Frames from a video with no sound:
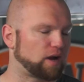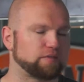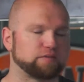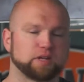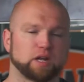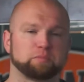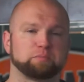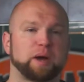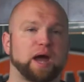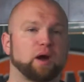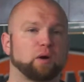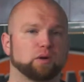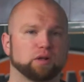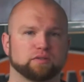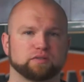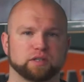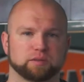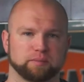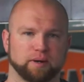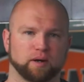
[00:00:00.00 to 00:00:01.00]
I've done
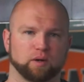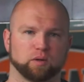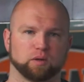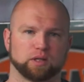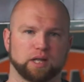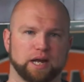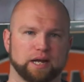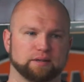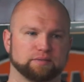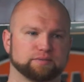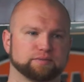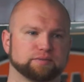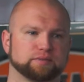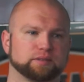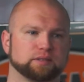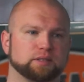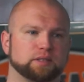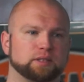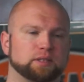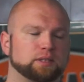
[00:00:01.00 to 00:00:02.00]
powerlifting my whole life.
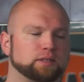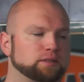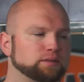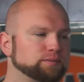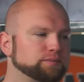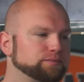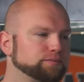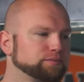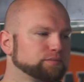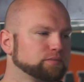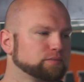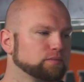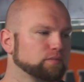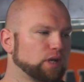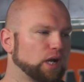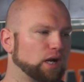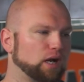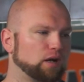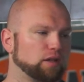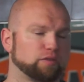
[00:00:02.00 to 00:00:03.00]

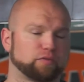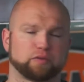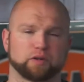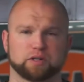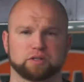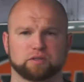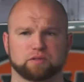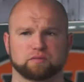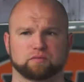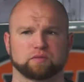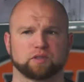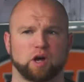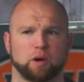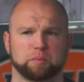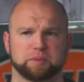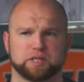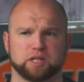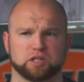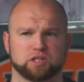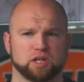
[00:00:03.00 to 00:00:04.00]
Uh, the first
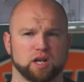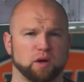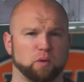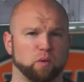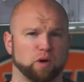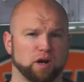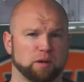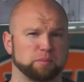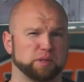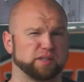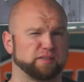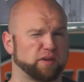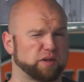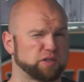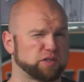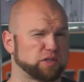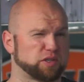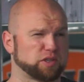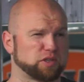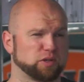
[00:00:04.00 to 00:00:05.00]
competition I won, I believe I
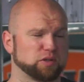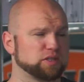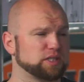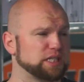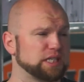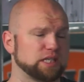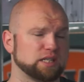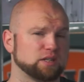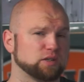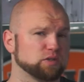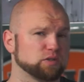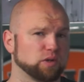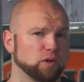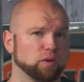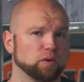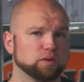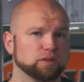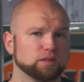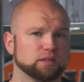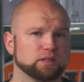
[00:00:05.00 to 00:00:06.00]
was 13 years
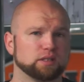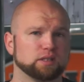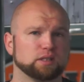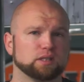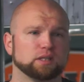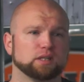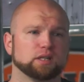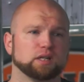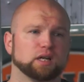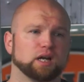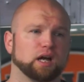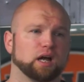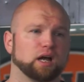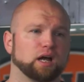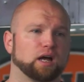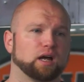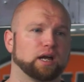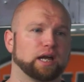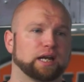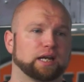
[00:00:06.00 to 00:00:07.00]
old.
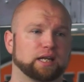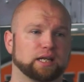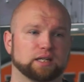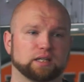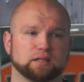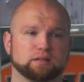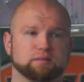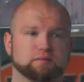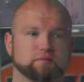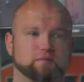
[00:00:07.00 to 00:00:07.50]
Uh, and in